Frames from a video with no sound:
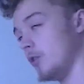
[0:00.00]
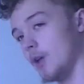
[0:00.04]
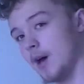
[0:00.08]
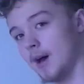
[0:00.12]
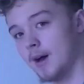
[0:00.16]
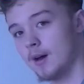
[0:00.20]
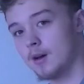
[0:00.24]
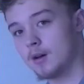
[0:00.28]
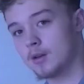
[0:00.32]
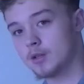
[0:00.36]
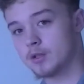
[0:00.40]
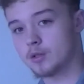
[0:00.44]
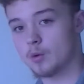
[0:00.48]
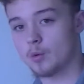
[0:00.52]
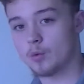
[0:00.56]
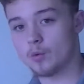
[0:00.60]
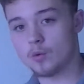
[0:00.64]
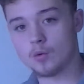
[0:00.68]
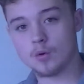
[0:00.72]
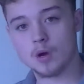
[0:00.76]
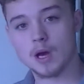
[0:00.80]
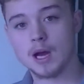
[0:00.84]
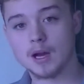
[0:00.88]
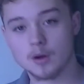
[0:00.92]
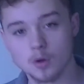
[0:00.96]
that. So
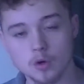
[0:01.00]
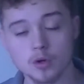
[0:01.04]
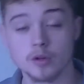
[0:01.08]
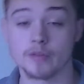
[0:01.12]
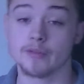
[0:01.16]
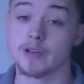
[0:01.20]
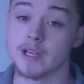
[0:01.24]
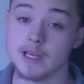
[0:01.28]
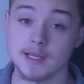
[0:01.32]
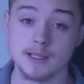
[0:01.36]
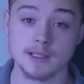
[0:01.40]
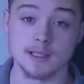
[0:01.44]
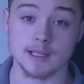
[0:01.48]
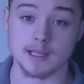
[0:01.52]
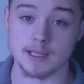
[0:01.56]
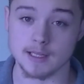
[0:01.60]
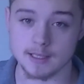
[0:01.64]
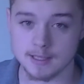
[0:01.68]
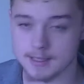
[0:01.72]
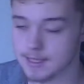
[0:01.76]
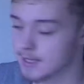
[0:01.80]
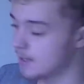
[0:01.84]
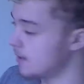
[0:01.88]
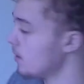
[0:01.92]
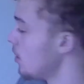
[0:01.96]
I could have easily
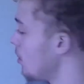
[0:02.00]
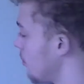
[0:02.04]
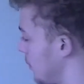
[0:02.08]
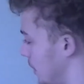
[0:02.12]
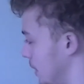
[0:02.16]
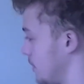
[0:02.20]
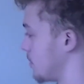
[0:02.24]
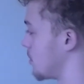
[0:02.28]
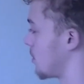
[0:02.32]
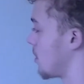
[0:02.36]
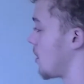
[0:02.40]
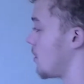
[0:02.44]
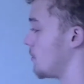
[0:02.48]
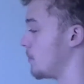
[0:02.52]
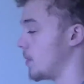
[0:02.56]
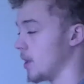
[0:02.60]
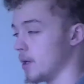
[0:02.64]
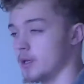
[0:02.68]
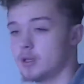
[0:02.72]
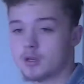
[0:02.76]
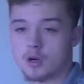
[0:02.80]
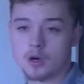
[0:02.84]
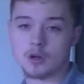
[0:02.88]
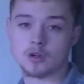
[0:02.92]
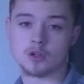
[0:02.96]
said, "Oh, that's a
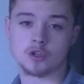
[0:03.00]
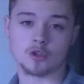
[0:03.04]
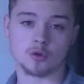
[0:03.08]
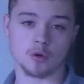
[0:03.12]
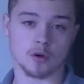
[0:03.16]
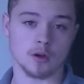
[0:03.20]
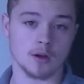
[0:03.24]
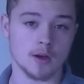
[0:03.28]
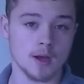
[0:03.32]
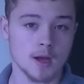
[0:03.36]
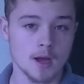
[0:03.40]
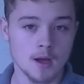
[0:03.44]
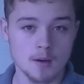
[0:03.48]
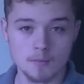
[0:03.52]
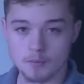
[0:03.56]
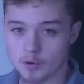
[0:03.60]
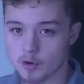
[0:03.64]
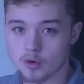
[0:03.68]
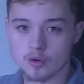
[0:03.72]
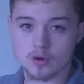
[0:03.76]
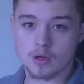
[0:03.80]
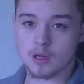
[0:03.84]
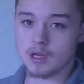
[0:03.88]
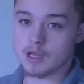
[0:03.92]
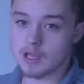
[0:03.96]
complex conjugate,"
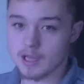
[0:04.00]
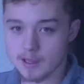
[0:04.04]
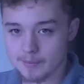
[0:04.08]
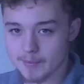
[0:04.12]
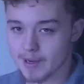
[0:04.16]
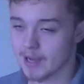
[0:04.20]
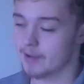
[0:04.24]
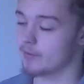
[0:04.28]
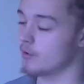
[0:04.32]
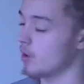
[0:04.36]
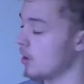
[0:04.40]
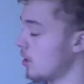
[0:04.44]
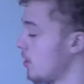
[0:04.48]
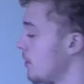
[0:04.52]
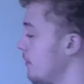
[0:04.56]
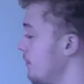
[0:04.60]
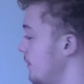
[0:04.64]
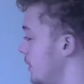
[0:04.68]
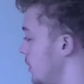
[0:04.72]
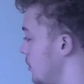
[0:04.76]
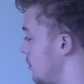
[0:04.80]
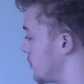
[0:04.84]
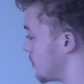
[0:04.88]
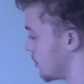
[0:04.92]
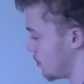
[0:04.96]
but you might have got
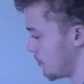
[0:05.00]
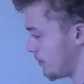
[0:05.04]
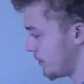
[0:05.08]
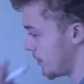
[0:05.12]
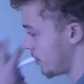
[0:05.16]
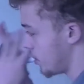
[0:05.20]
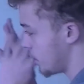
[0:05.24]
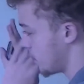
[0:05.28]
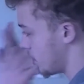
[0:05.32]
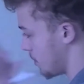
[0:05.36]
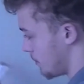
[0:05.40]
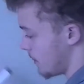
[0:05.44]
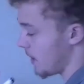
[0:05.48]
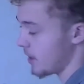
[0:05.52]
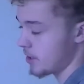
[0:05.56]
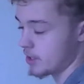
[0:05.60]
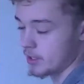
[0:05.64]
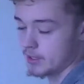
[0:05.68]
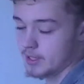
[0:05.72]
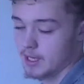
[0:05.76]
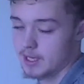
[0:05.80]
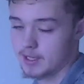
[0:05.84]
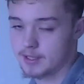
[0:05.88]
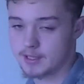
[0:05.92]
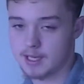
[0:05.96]
confused. So if you just imagine
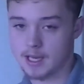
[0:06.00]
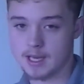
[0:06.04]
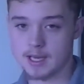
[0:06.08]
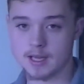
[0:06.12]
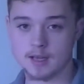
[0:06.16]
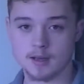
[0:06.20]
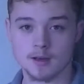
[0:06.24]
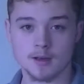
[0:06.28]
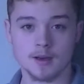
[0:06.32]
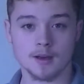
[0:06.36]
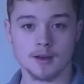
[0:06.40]
that, say,